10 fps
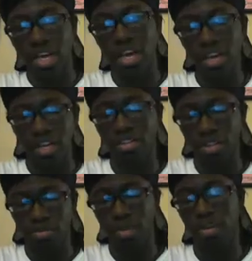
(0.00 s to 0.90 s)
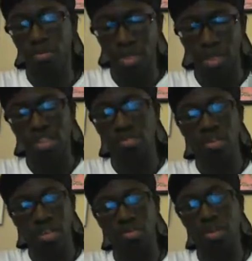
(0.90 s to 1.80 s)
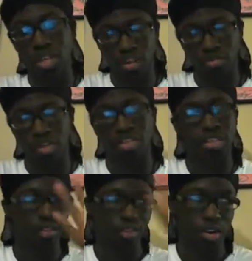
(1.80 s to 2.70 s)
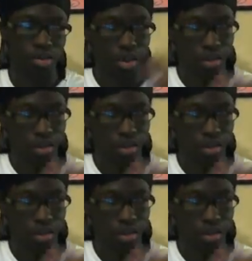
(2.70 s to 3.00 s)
can't enter the building because he will end up getting arrested. So there we